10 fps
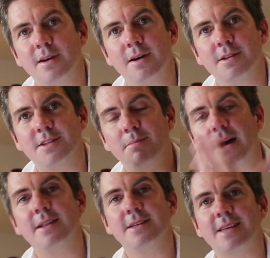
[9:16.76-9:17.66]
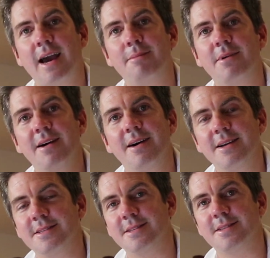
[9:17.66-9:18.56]
to buy this camera
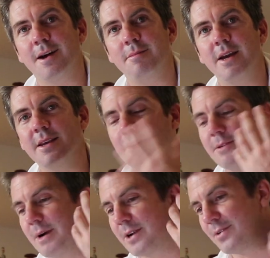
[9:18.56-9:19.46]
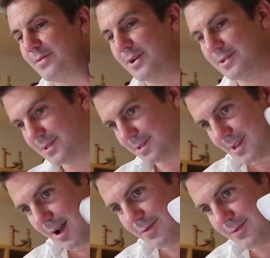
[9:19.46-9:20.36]
and to start buying, you know, microphones and
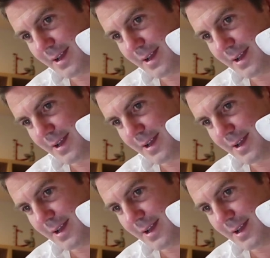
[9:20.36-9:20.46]
stuff.